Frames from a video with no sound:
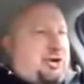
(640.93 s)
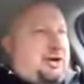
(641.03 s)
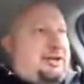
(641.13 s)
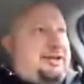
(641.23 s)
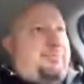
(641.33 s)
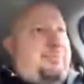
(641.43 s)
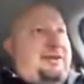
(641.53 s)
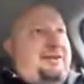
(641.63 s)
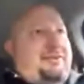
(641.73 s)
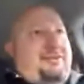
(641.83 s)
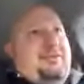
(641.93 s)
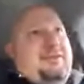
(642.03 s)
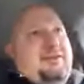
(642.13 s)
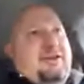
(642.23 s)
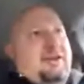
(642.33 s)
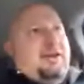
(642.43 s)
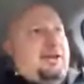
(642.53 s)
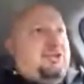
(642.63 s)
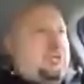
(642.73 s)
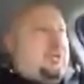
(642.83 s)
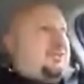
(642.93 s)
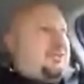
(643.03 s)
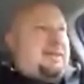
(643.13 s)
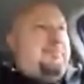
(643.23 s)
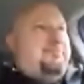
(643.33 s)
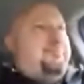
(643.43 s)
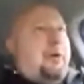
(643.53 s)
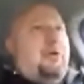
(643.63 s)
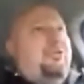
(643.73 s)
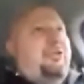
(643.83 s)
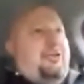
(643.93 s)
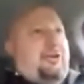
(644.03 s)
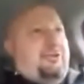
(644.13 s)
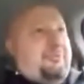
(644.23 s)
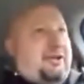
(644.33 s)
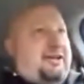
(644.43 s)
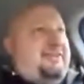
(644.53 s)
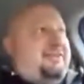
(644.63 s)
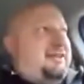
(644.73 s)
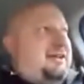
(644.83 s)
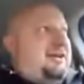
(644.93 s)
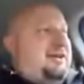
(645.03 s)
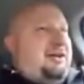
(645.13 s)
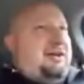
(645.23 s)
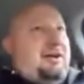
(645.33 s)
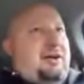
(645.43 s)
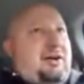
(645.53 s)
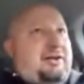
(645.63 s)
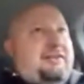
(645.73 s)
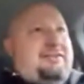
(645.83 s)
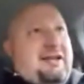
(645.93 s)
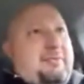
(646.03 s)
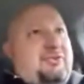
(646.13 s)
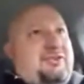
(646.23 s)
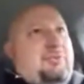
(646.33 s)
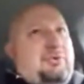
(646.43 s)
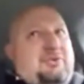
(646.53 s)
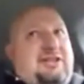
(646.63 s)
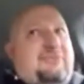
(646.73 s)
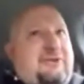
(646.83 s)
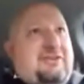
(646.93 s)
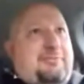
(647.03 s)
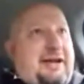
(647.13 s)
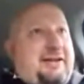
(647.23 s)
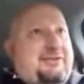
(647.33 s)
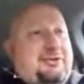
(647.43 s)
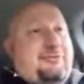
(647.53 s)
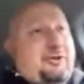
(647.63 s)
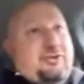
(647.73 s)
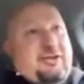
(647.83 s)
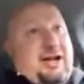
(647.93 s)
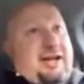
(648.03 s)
He was trying to get Pickens. And you can say both of those plays against Emerson were defensive pass interference.